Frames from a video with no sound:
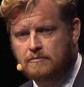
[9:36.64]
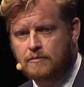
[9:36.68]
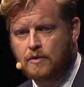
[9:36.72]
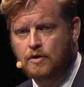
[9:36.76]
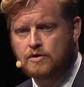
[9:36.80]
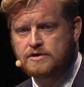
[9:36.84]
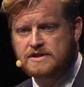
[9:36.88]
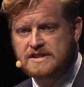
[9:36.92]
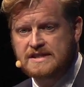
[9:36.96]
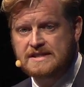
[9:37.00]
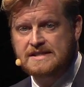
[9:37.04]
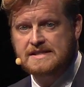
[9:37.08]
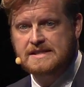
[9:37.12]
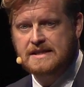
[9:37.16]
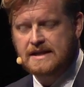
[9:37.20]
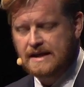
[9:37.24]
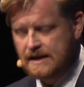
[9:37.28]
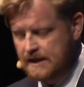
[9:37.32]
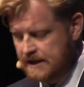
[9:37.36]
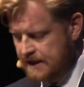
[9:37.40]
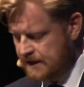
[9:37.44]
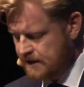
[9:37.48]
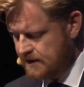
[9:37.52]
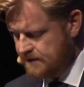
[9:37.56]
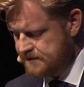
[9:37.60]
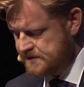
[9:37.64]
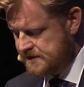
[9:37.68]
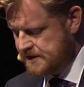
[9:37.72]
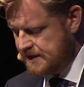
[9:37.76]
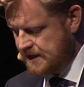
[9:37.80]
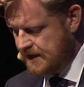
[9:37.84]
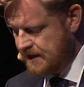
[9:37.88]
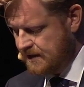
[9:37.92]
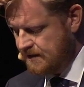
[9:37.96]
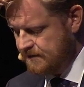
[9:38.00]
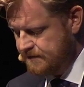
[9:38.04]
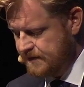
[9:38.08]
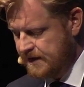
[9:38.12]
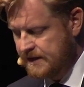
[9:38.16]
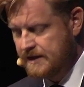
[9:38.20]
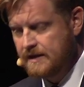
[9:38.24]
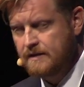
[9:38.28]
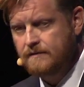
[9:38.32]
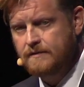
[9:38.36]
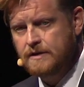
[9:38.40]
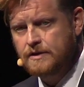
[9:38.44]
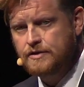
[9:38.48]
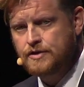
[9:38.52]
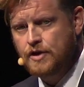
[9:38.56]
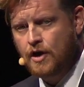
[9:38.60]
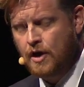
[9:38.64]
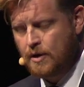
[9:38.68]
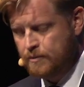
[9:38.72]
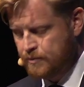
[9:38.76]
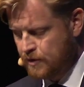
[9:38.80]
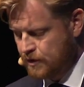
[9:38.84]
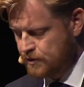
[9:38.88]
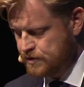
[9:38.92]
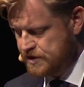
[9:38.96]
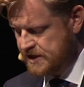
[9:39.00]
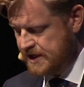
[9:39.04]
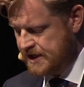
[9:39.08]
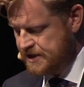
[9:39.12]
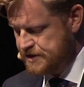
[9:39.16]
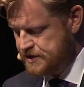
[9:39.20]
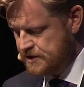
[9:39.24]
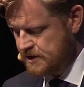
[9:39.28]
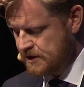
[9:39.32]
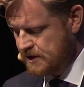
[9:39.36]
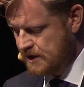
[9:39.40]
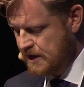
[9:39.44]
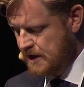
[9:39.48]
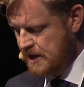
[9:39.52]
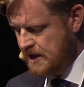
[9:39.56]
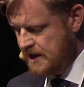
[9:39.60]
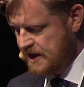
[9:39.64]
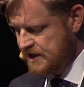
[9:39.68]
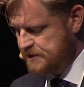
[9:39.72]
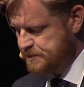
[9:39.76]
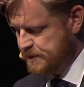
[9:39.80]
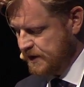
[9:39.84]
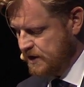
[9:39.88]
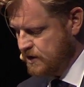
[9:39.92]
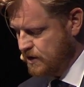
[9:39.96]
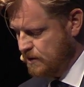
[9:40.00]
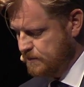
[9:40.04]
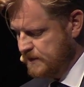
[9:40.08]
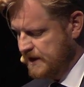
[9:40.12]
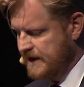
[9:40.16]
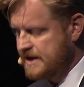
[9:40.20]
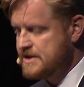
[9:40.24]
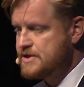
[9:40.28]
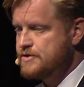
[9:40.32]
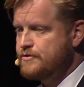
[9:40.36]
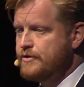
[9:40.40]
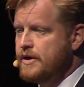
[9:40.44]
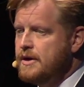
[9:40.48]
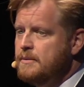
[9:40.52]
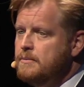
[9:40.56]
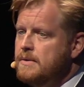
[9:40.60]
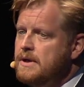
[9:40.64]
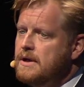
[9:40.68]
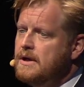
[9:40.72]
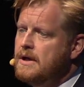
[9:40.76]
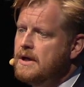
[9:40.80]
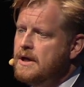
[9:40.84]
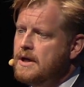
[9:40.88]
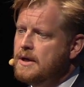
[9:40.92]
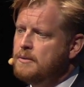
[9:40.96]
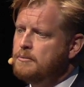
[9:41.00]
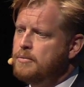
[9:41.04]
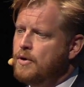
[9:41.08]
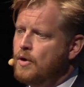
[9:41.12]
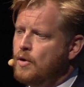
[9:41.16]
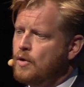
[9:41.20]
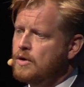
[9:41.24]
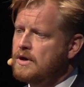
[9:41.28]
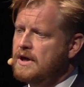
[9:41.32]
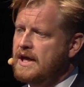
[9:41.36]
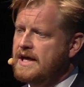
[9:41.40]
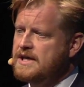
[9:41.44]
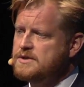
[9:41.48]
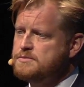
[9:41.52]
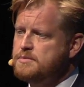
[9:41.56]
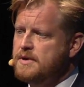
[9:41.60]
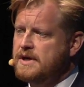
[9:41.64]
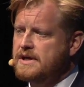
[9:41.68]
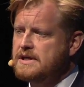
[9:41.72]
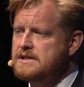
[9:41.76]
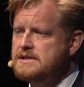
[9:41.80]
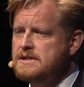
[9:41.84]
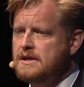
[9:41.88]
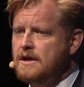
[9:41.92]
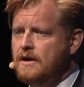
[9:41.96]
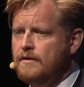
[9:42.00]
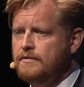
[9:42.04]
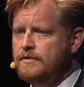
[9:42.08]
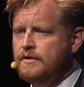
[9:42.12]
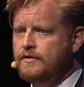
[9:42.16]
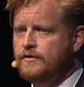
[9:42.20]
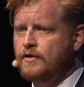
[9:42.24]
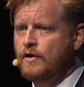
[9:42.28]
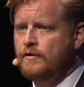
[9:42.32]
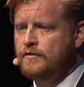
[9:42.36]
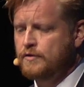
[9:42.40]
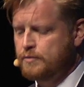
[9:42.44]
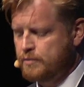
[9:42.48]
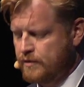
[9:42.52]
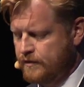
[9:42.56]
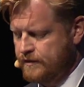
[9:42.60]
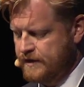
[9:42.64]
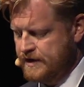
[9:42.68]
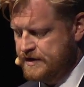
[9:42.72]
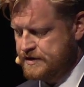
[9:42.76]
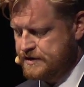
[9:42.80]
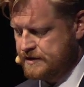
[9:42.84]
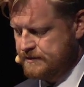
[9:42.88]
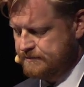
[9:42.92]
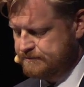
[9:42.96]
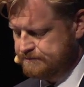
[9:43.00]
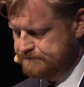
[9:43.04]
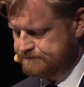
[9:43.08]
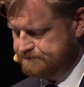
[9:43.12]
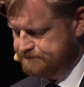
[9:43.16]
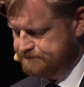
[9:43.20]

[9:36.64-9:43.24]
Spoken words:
multi-skilling of staff, and even job rotation has become extremely important aspects of the service profession.